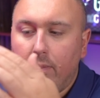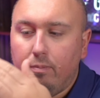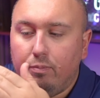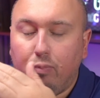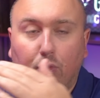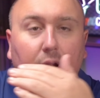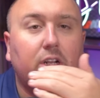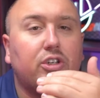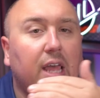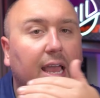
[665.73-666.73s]

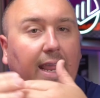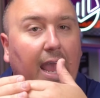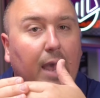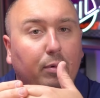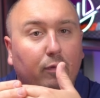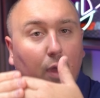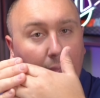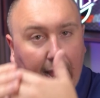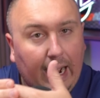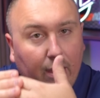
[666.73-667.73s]
bridge that gap of
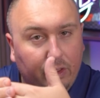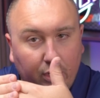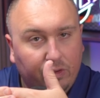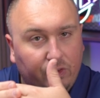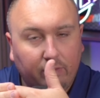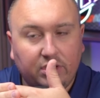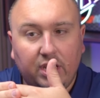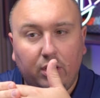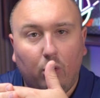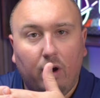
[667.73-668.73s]
how the service
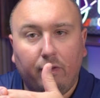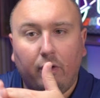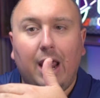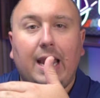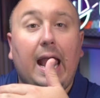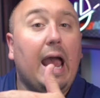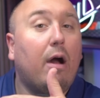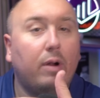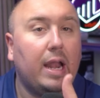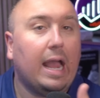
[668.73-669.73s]
that you offer and
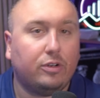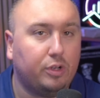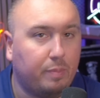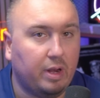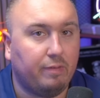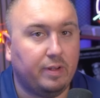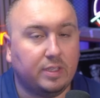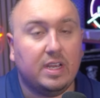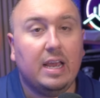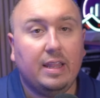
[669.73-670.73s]
how it actually
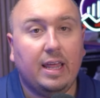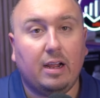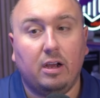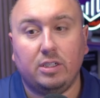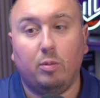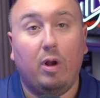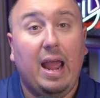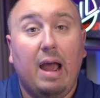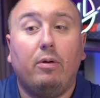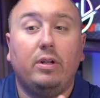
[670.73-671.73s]
benefits that customer,
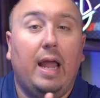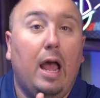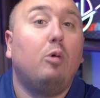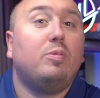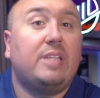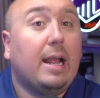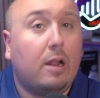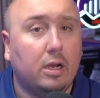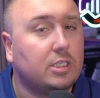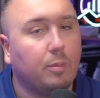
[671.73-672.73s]
how it helps that
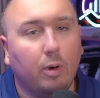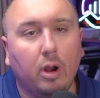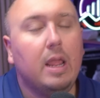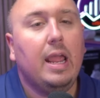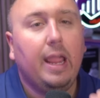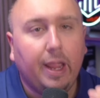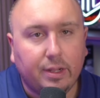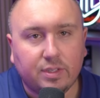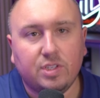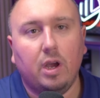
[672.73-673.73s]
customer in
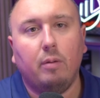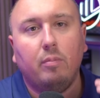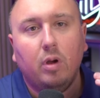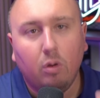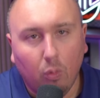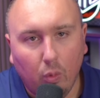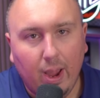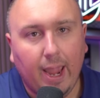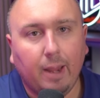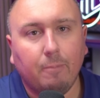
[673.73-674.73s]
some way.